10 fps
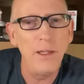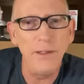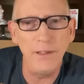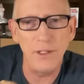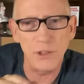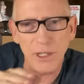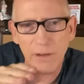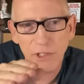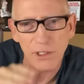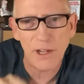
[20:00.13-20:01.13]
So you
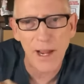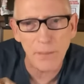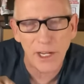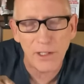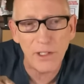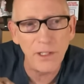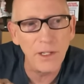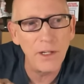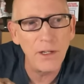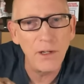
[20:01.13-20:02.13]
have to time it
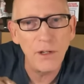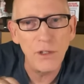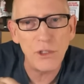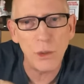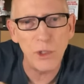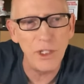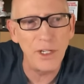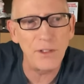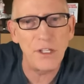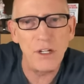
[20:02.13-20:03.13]
so when you
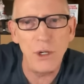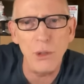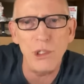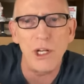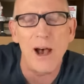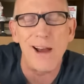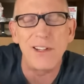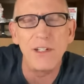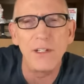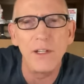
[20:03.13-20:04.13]
get the new shot,